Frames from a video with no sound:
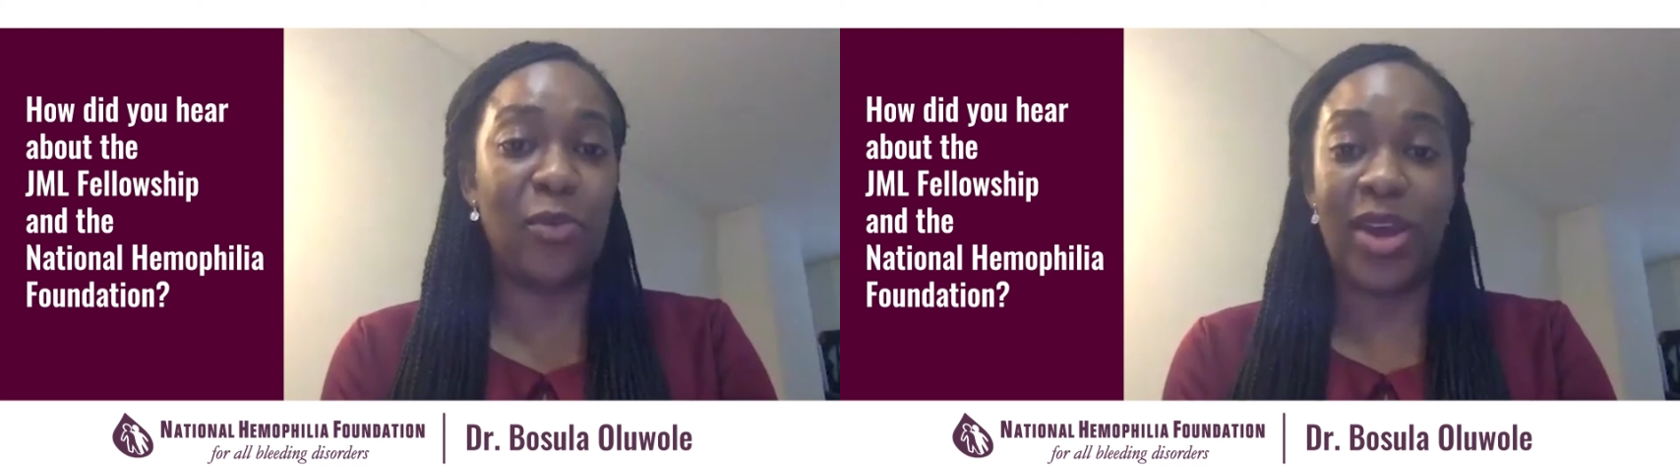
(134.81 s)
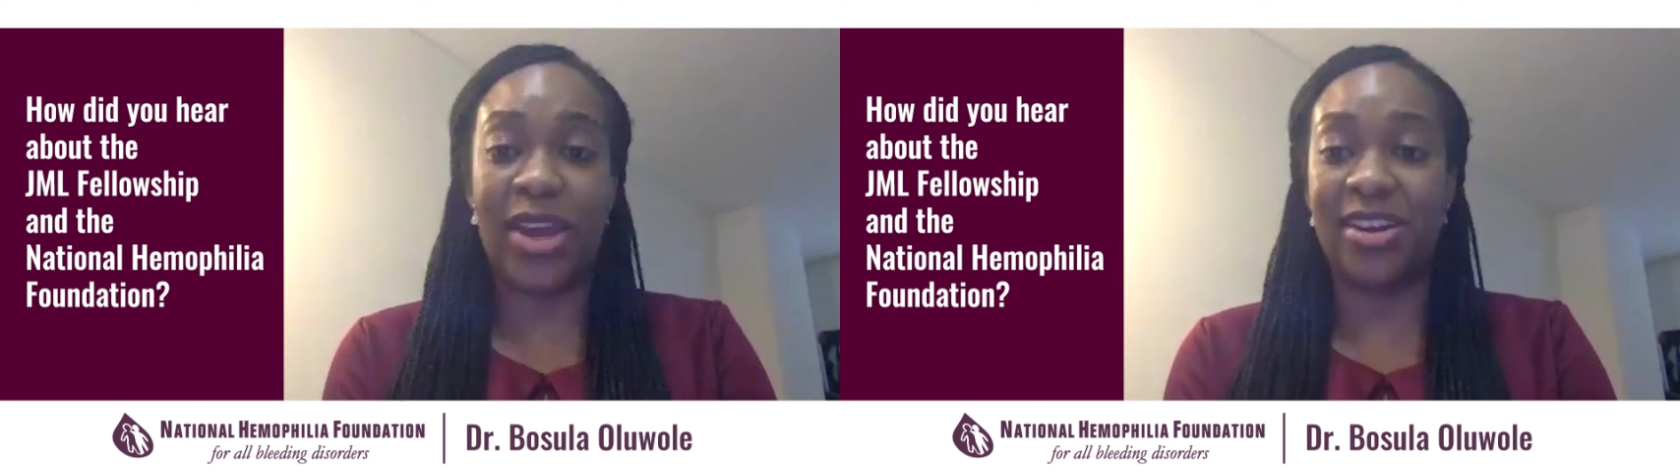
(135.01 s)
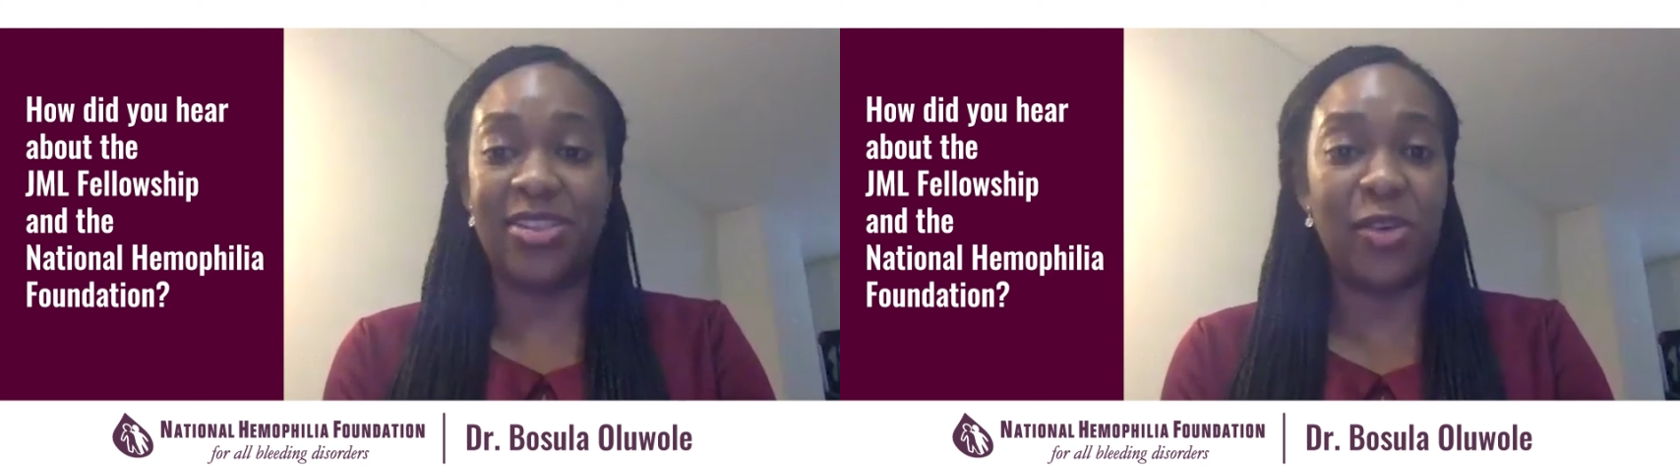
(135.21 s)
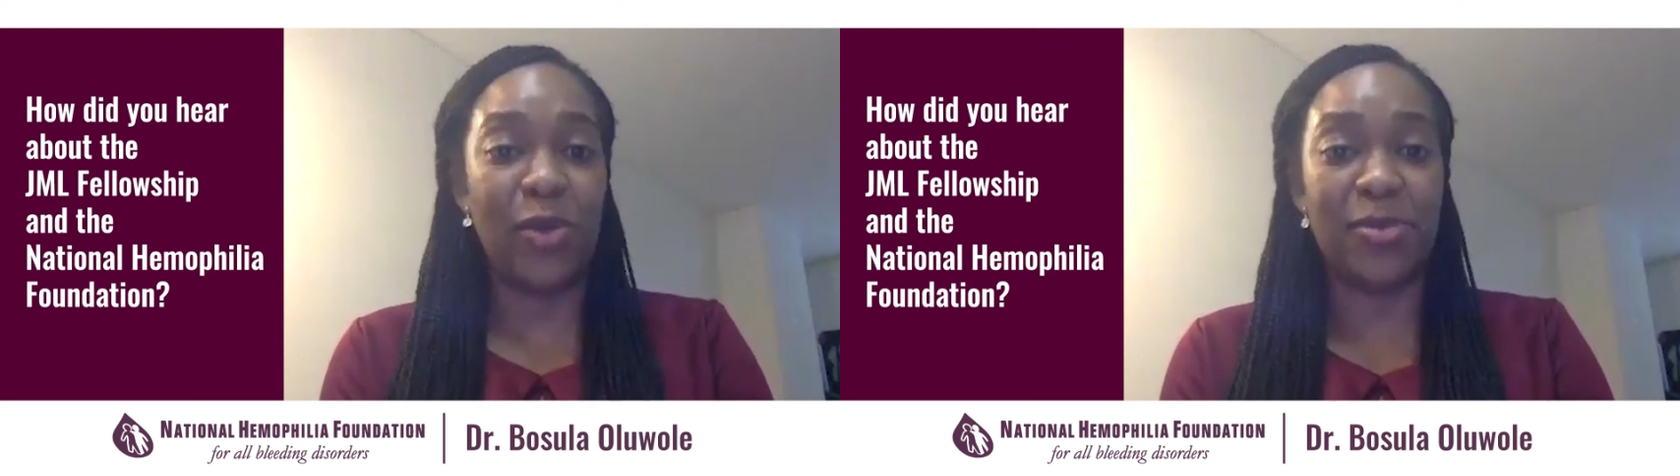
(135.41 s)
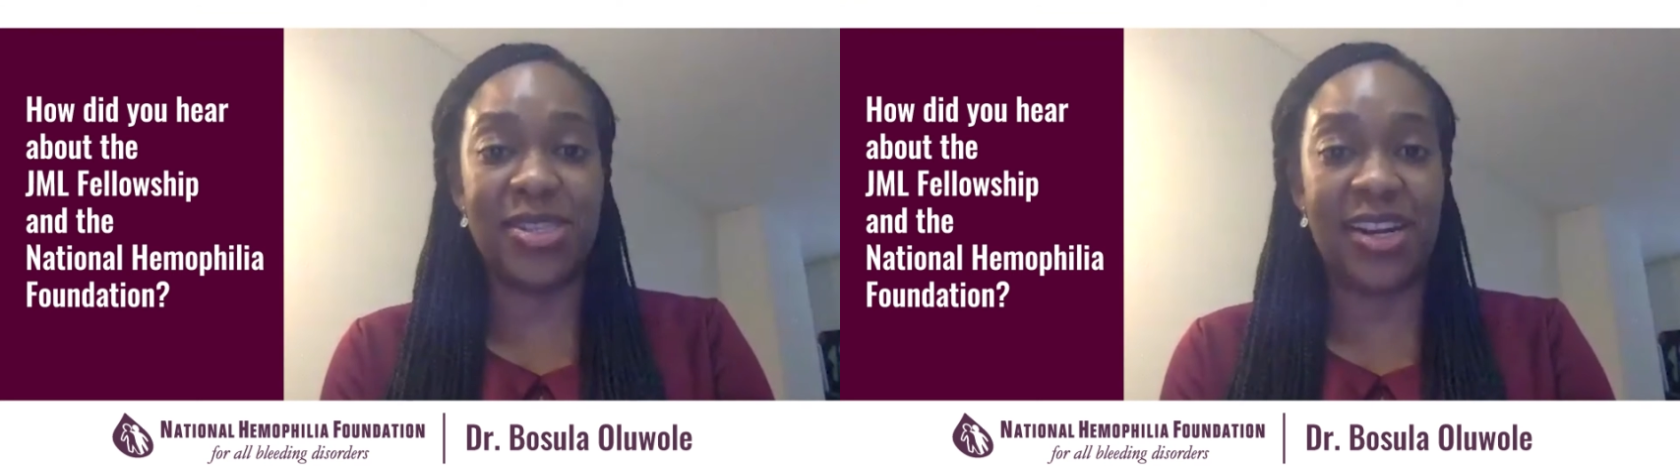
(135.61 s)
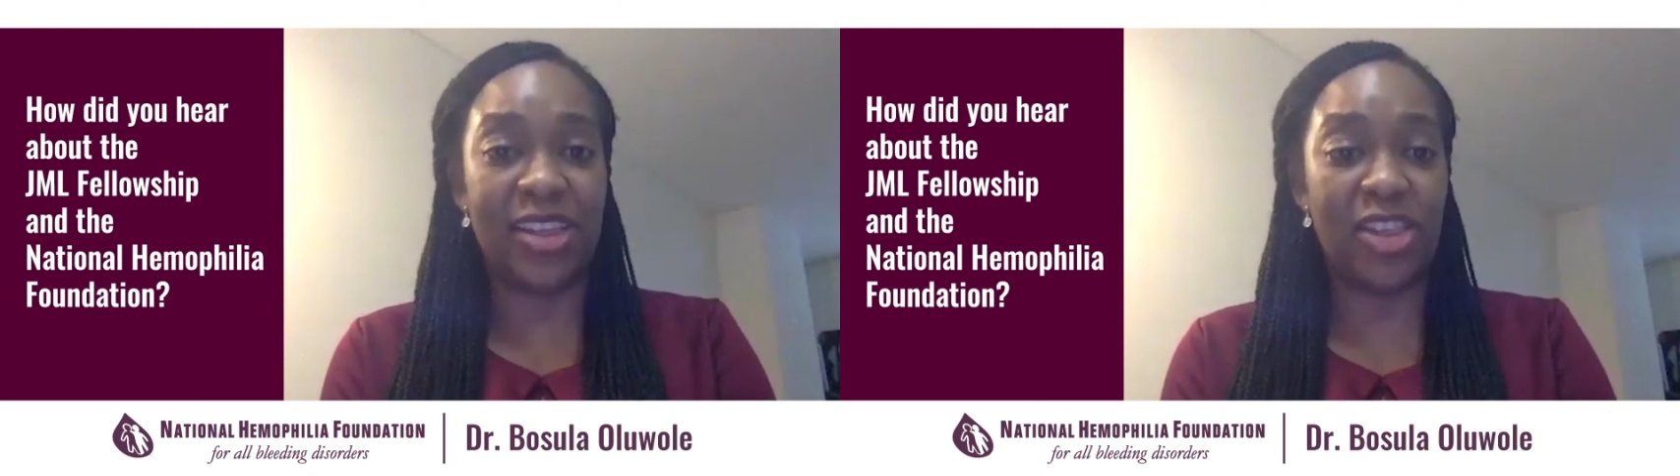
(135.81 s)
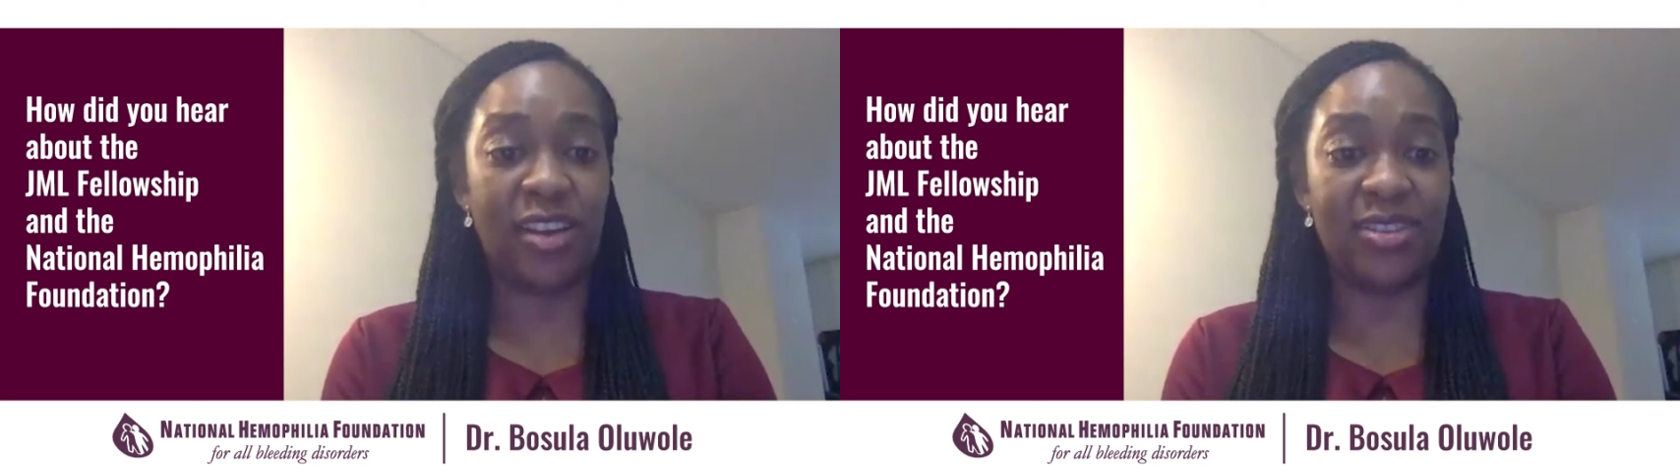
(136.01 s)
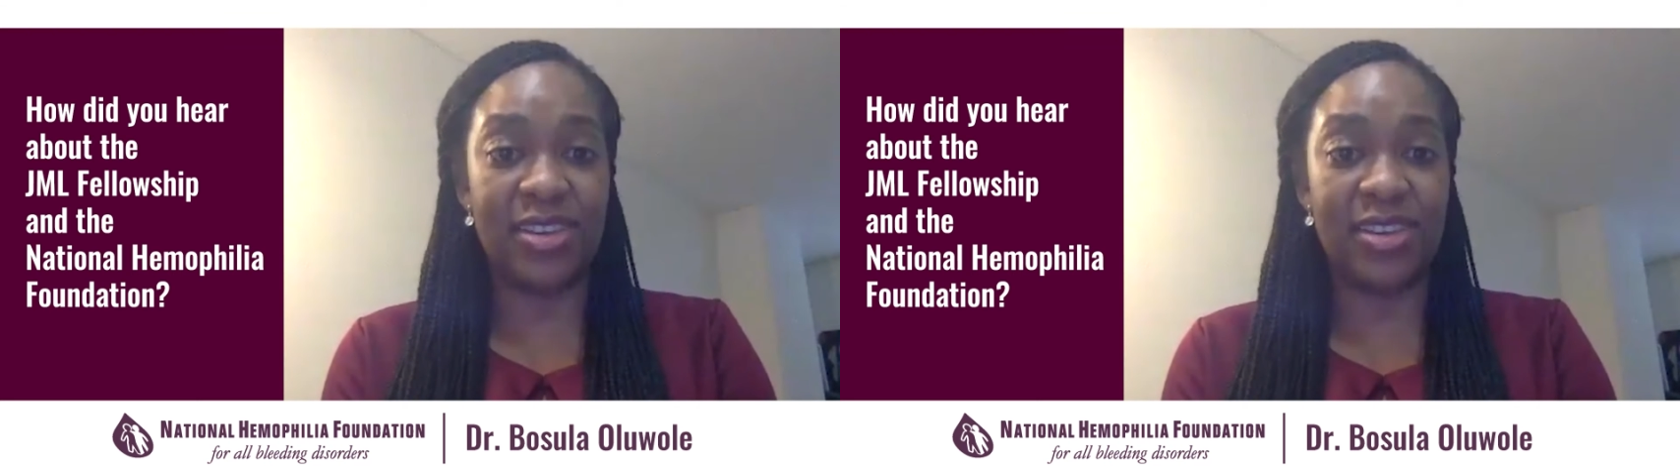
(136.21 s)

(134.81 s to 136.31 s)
went on the website and I thought,